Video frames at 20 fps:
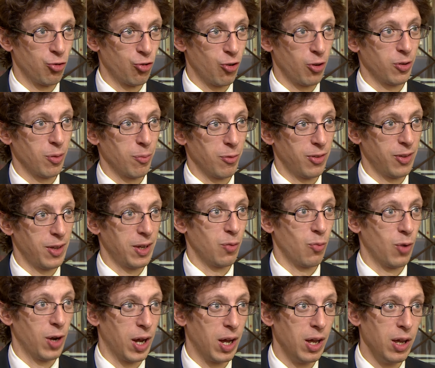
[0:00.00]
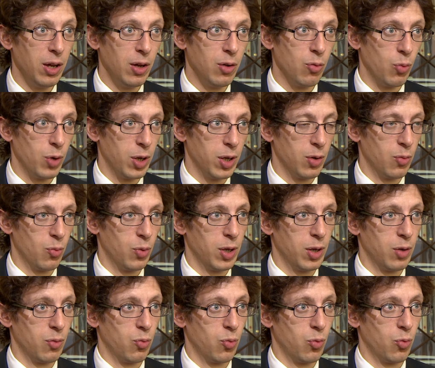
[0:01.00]
short-term thing where we
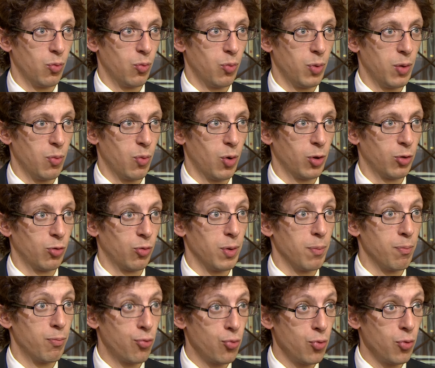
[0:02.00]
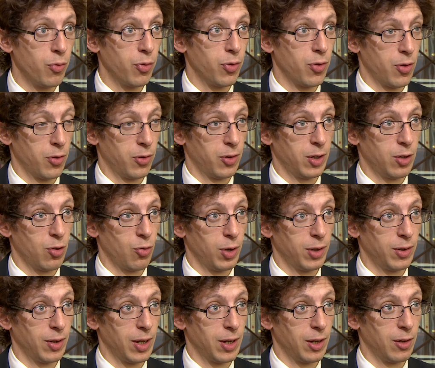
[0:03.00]
want to improve the
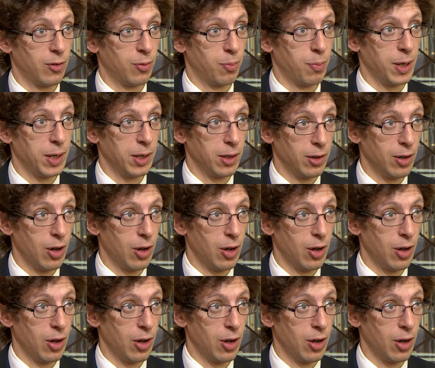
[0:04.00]
security, and it's being